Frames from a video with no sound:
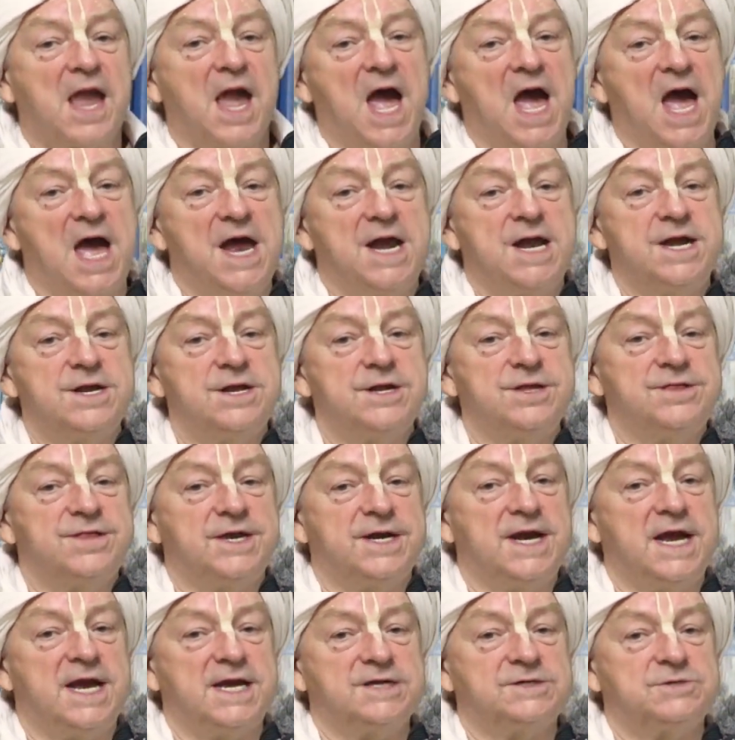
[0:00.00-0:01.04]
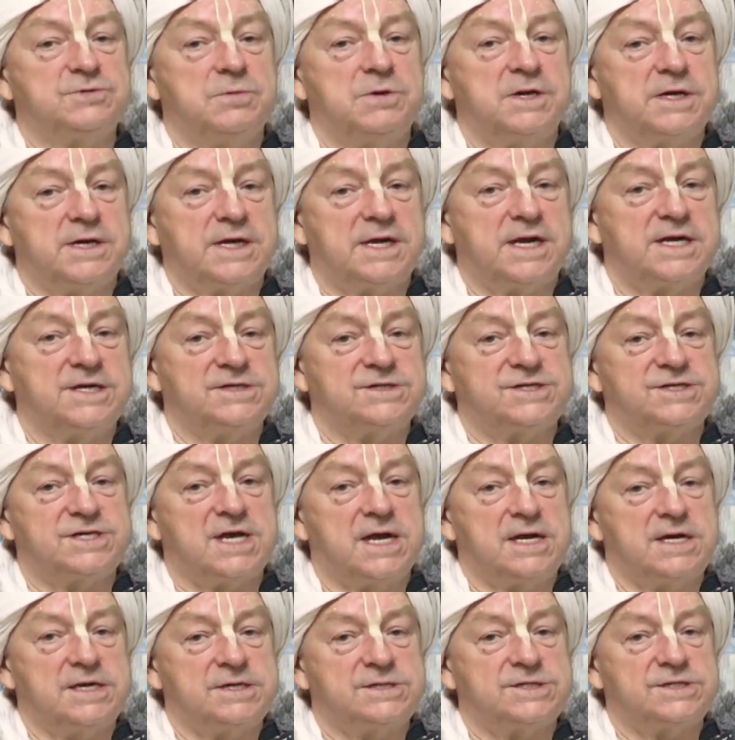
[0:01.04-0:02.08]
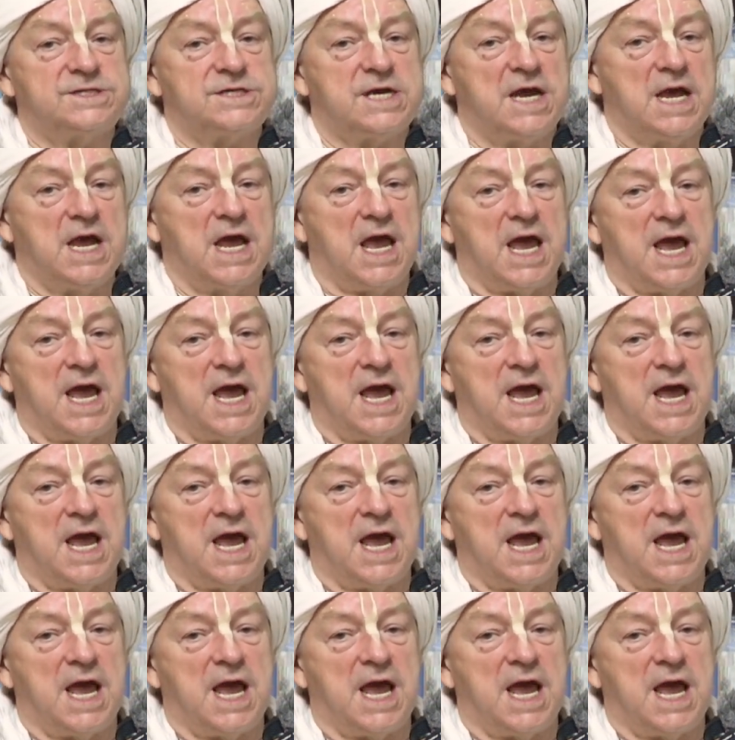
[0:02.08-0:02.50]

and the next working sense